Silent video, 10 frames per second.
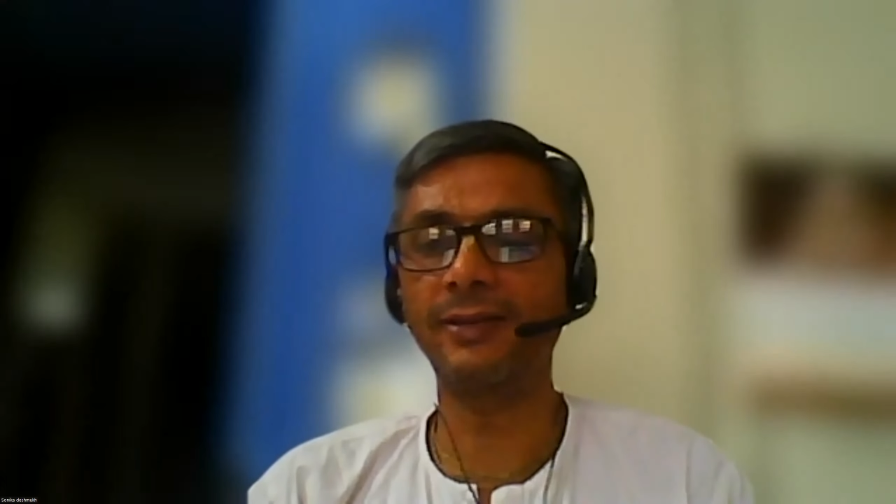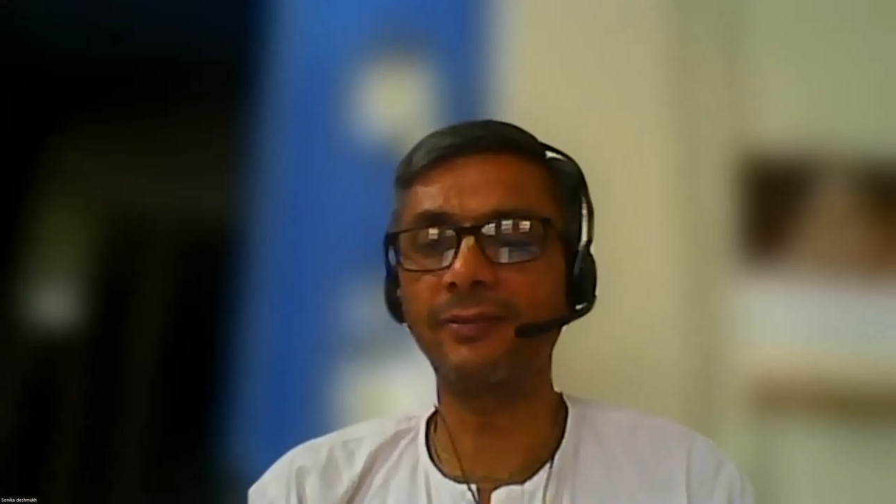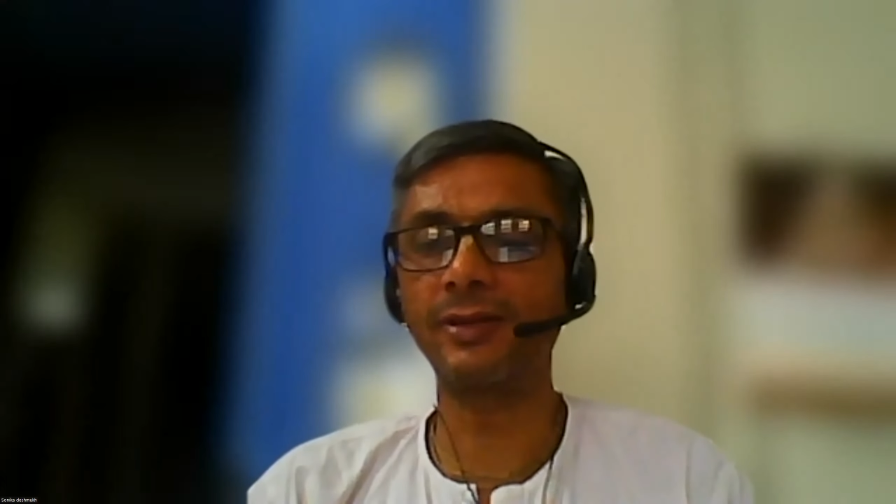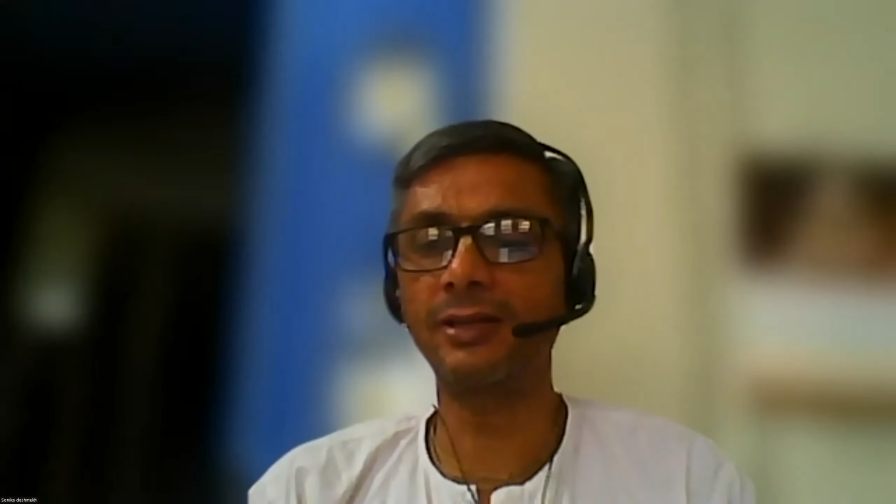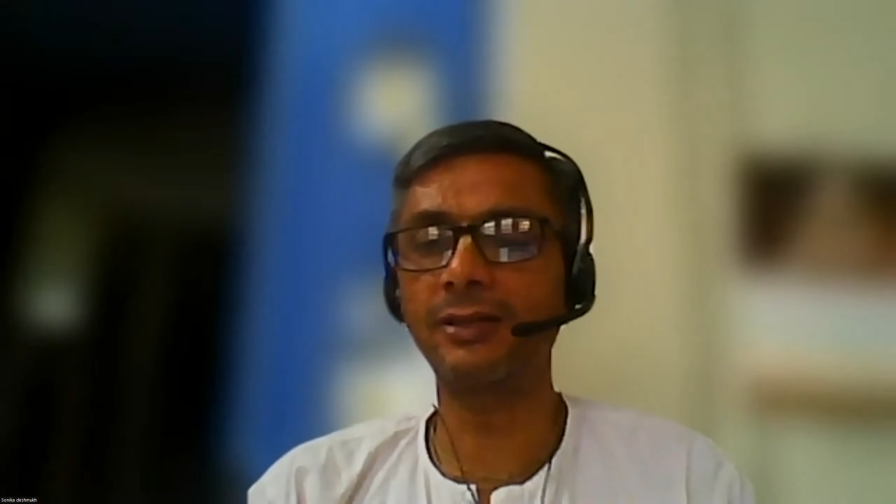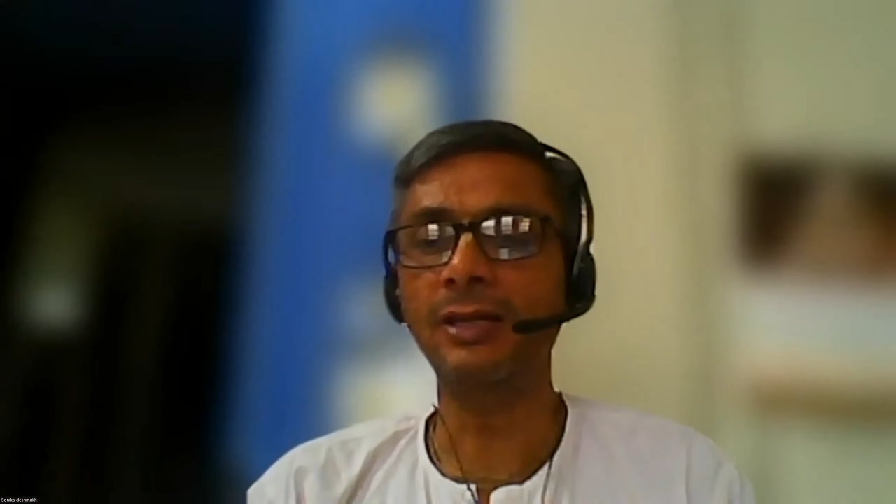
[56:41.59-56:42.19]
right?